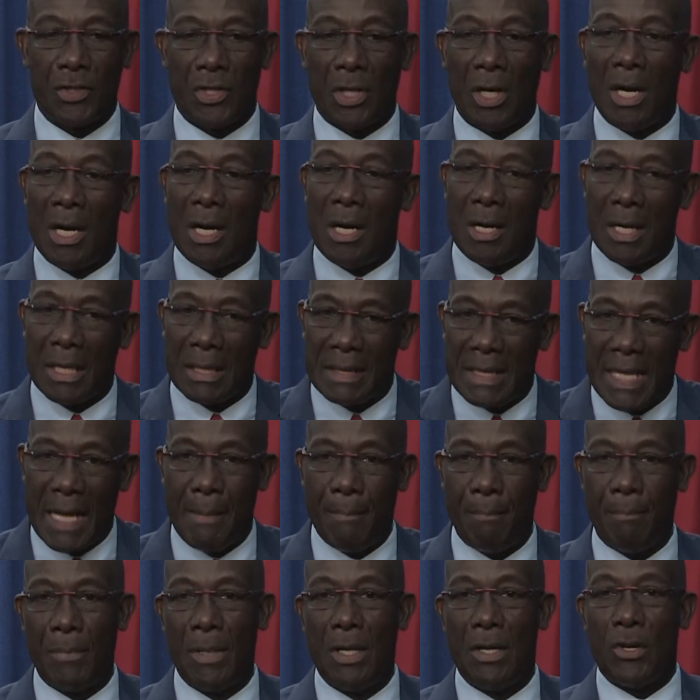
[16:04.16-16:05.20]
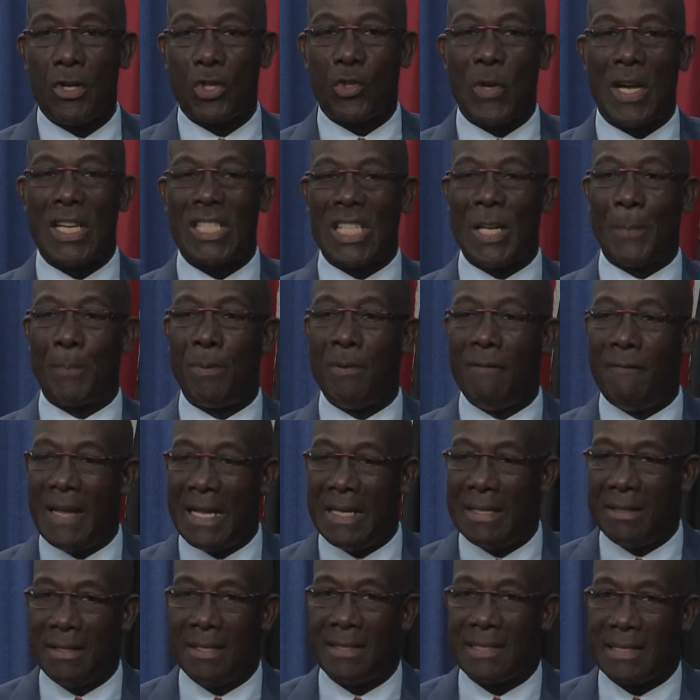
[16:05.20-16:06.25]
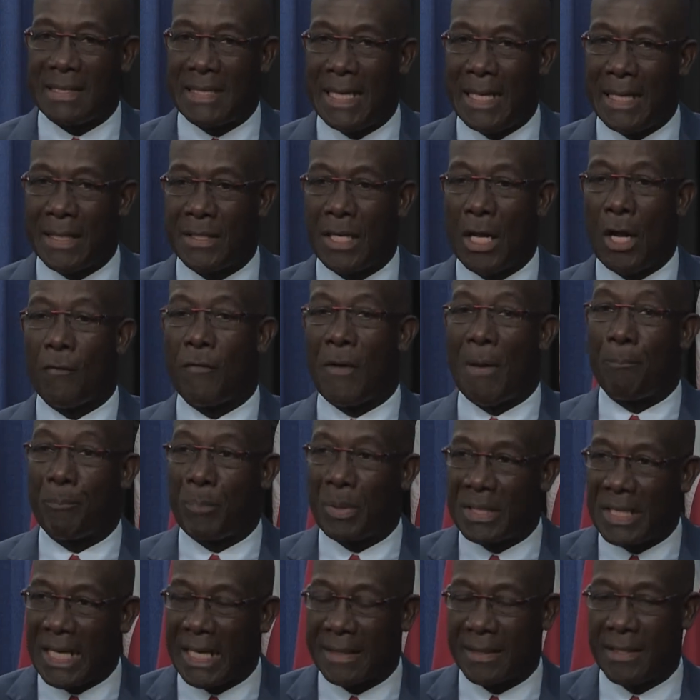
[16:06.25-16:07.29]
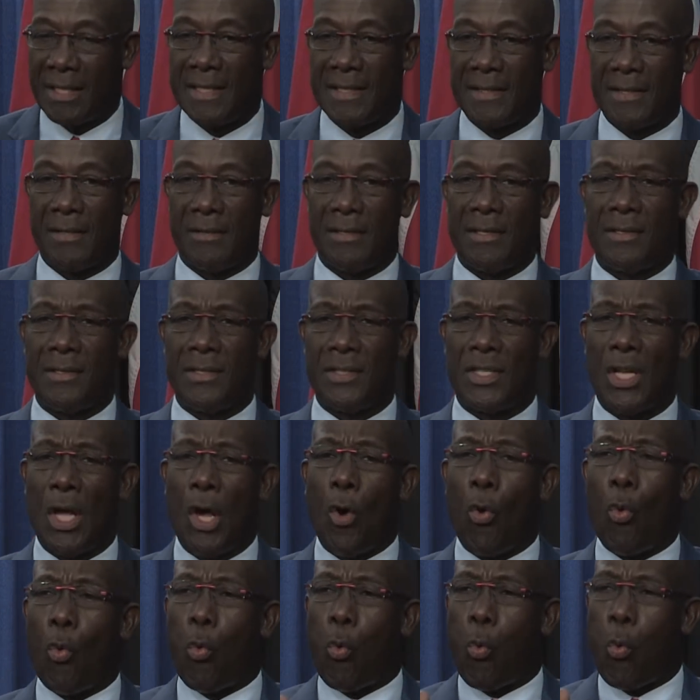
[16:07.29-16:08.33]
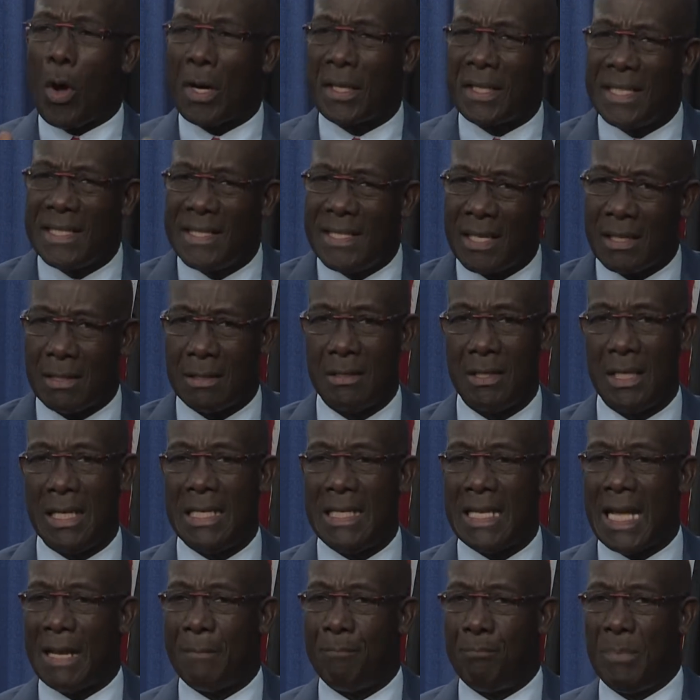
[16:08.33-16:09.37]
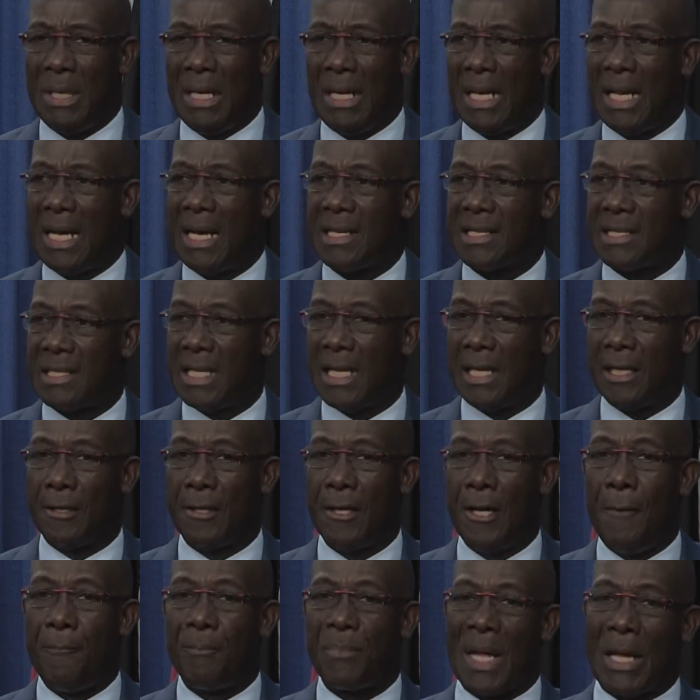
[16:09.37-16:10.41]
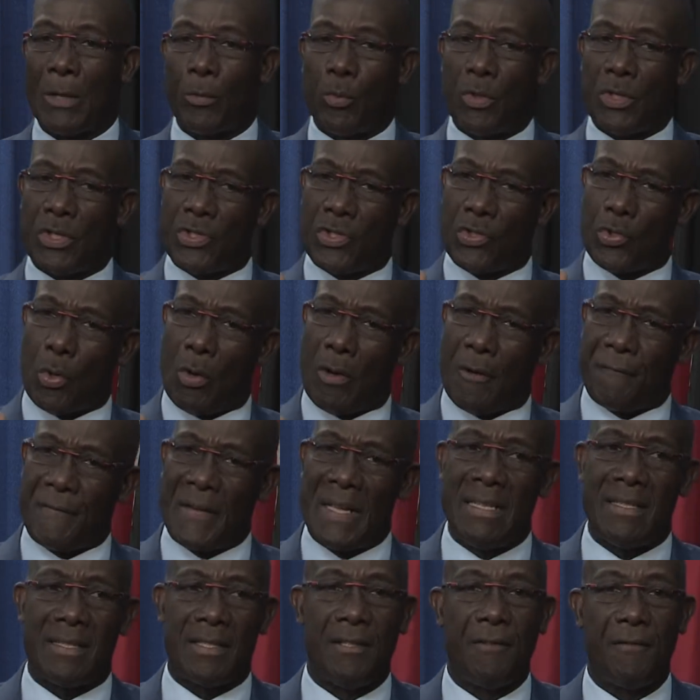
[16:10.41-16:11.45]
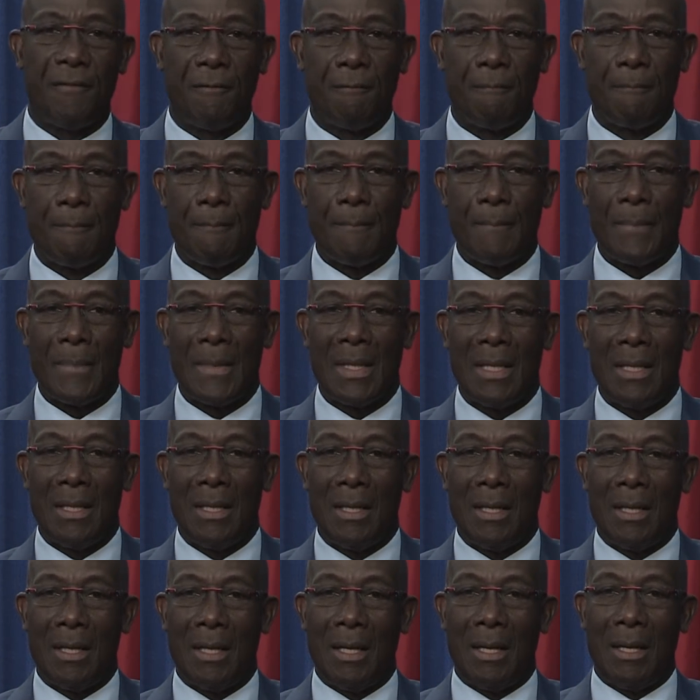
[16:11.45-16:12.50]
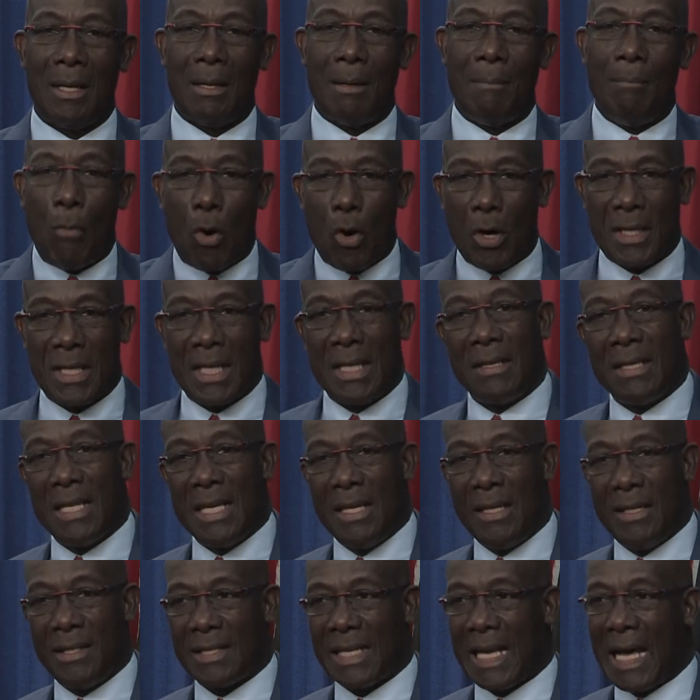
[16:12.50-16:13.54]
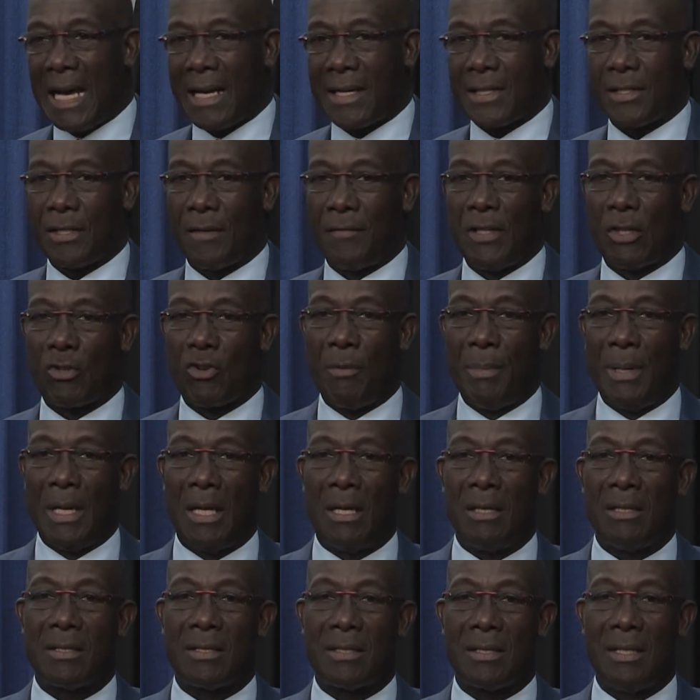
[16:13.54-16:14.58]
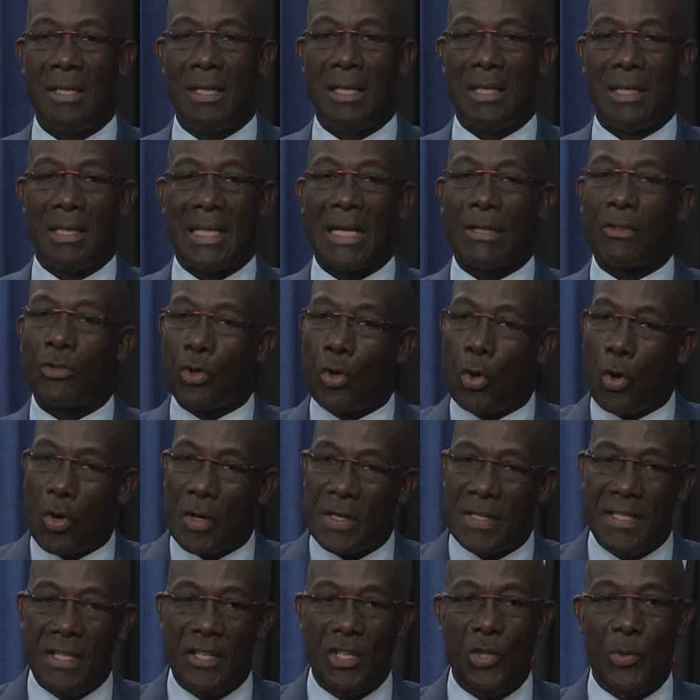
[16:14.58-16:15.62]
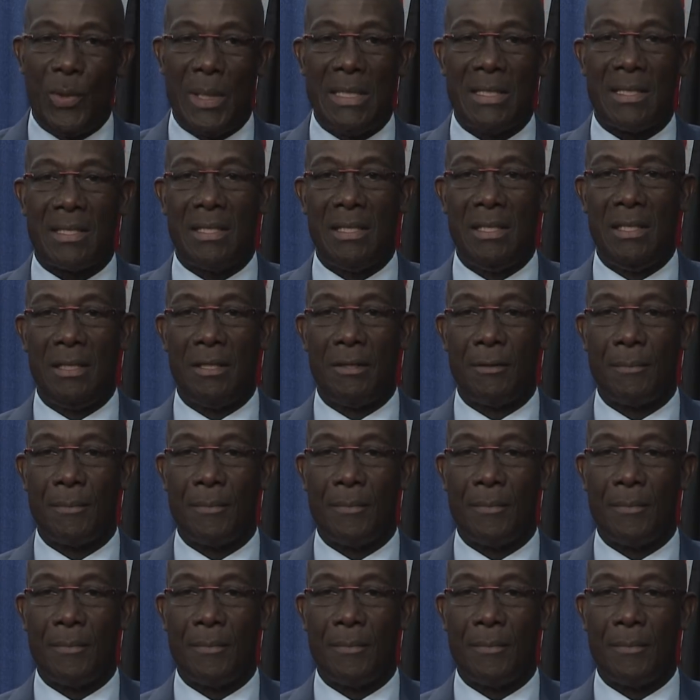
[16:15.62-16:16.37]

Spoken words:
to hurt them so as to prevent the state from protecting citizens? What is it in that bill last night that was so offensive, more than these acts of the criminals, that caused the UNC